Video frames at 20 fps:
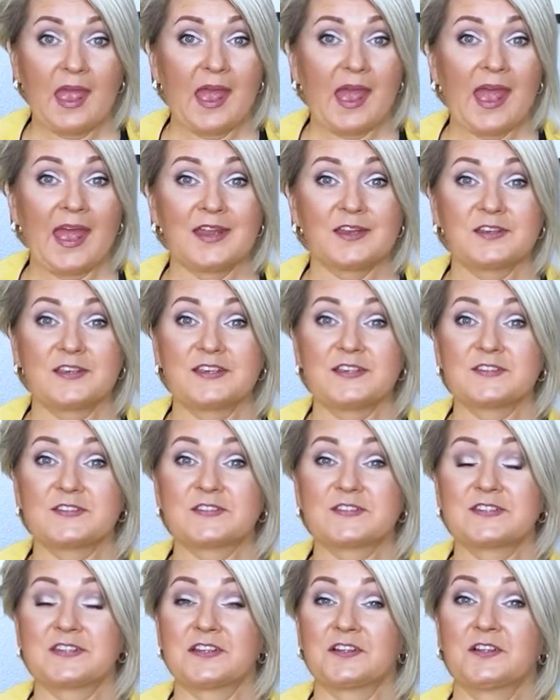and he
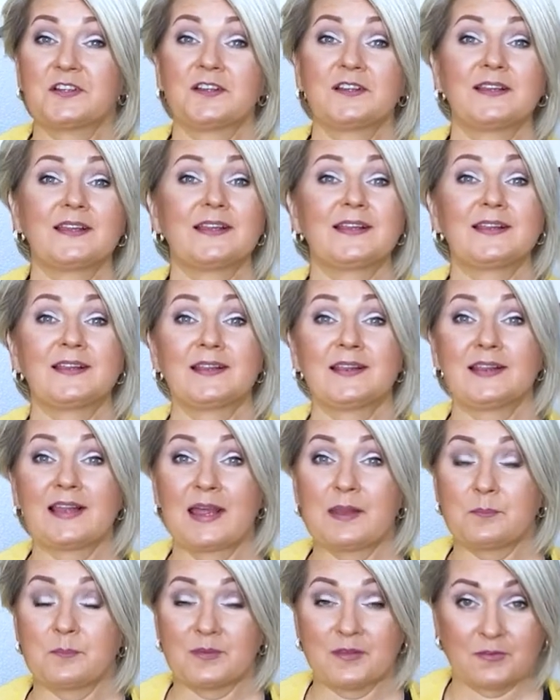still
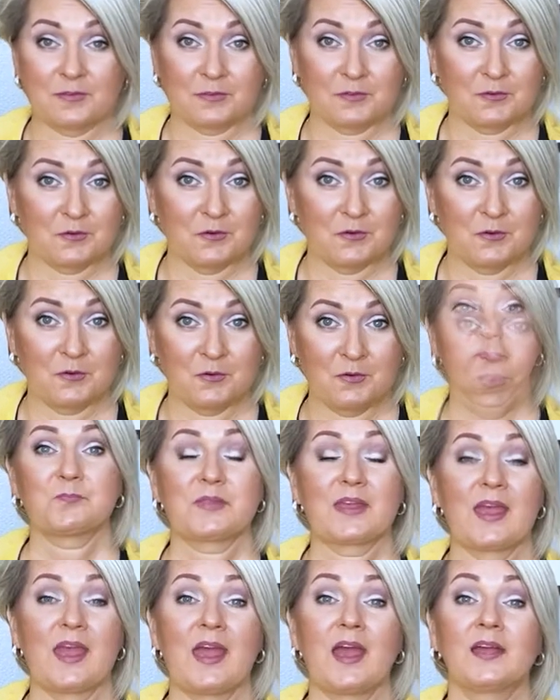led me through,
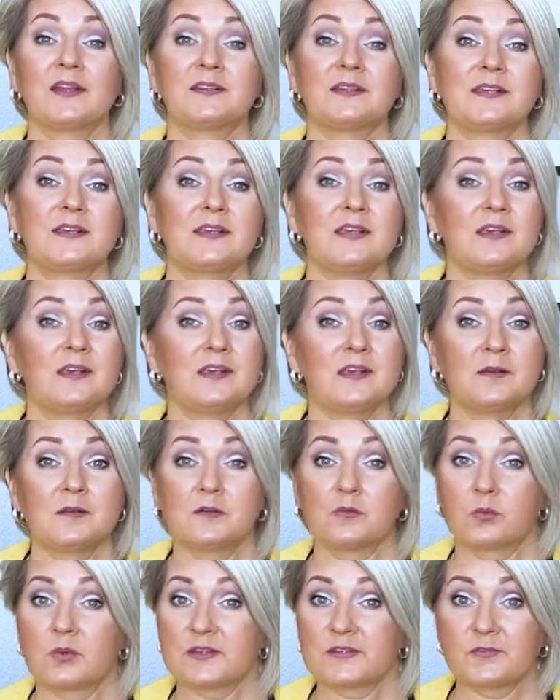and he
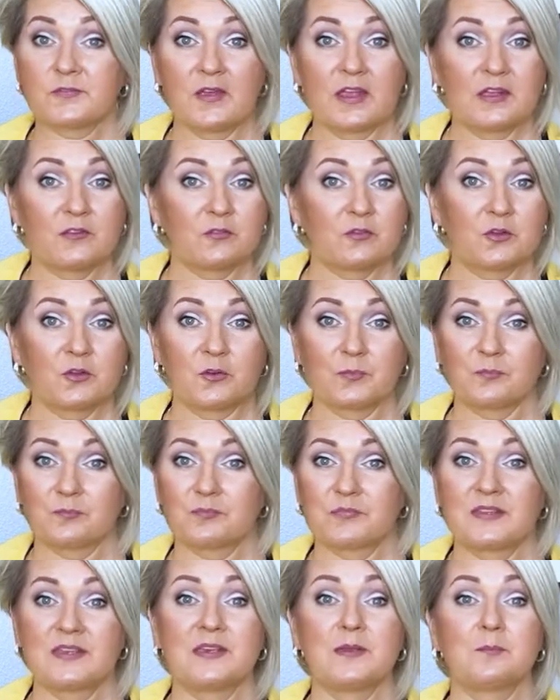was faithful.
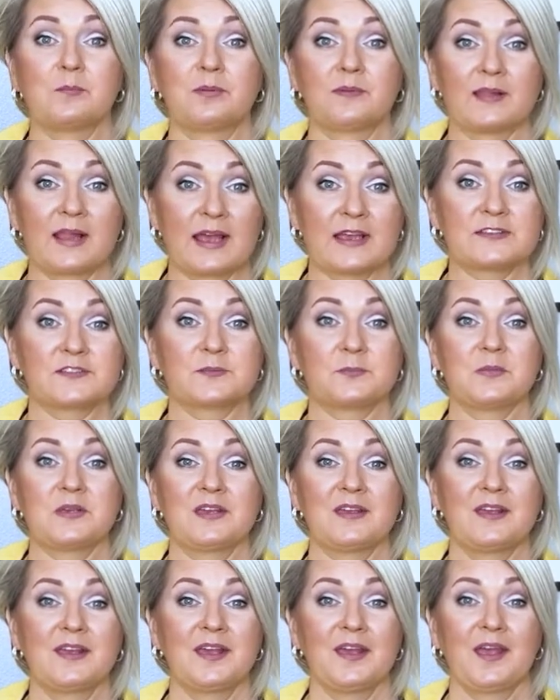He blessed
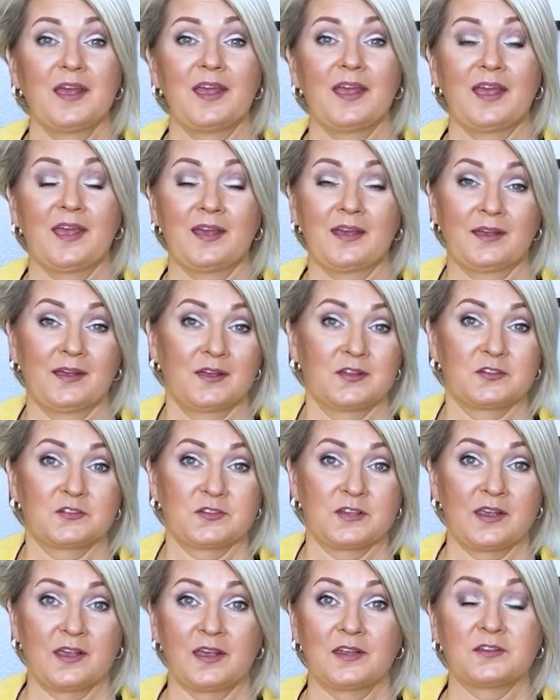me
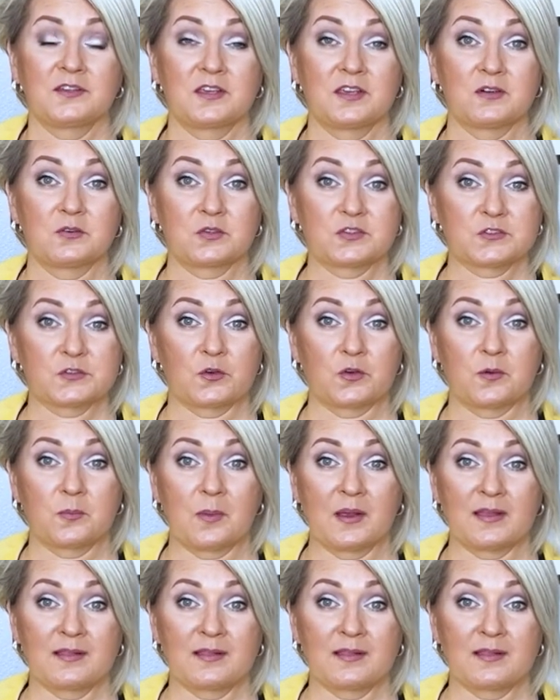and he restored my